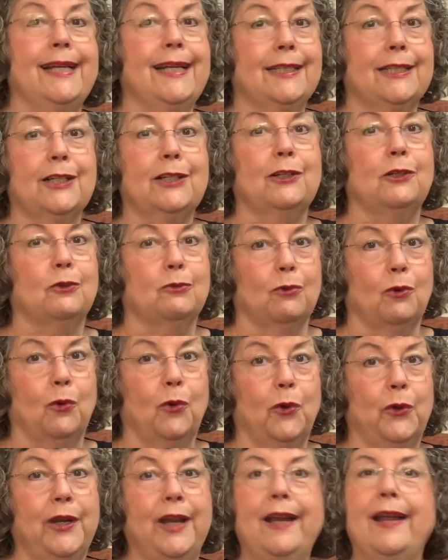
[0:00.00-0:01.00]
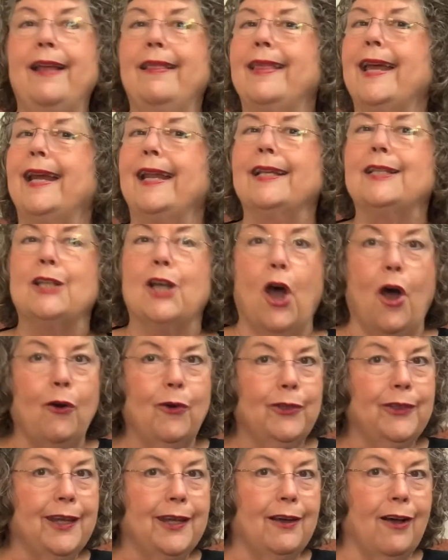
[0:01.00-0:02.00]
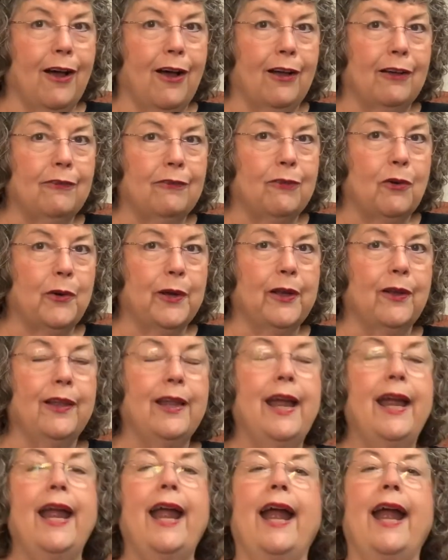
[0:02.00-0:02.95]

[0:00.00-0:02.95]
it's controlled, that it's only olive oil.